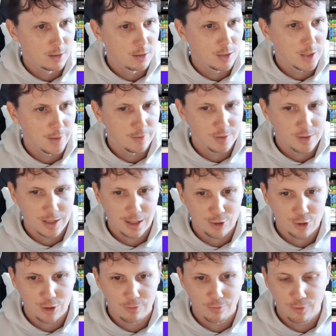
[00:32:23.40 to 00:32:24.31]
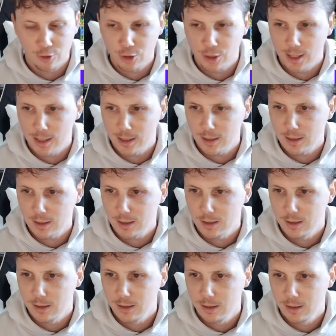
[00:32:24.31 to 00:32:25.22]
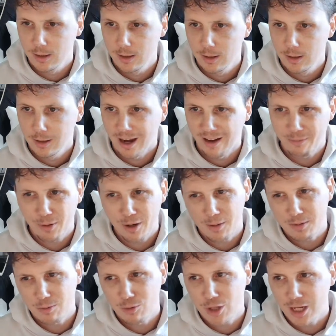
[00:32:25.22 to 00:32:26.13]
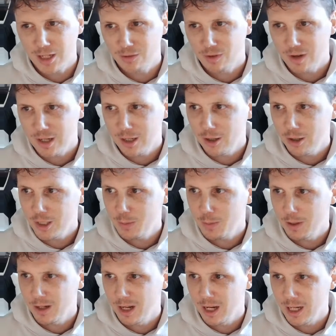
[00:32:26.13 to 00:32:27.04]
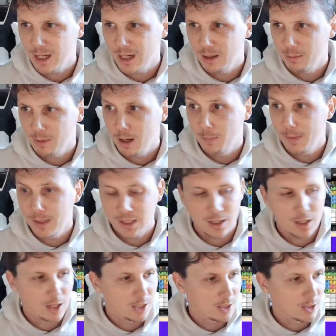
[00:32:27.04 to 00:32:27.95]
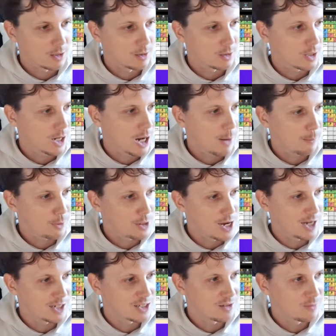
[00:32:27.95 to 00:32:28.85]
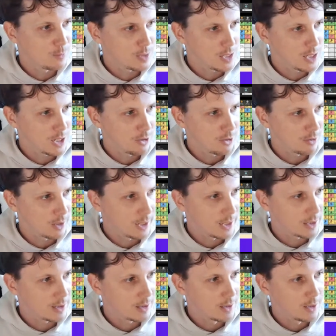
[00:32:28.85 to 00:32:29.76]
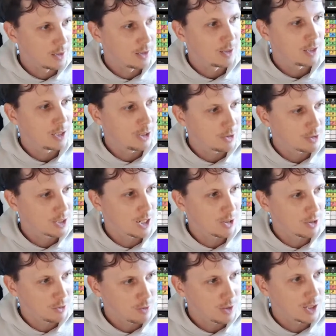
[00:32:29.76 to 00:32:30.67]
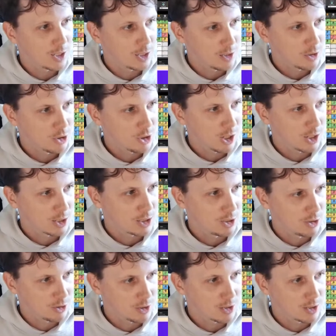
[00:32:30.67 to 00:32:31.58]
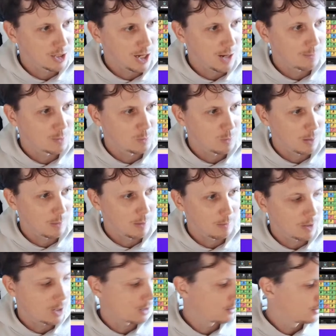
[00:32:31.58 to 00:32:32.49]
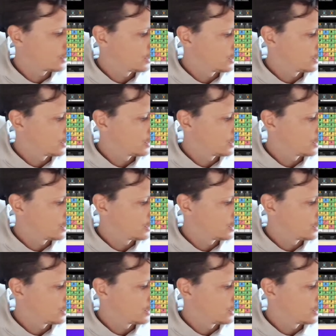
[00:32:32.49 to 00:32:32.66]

I'll have a section for chess. I put up some chess videos, but like a comprehensive beginner, like here's how you get into chess, here's the steps, blah blah blah.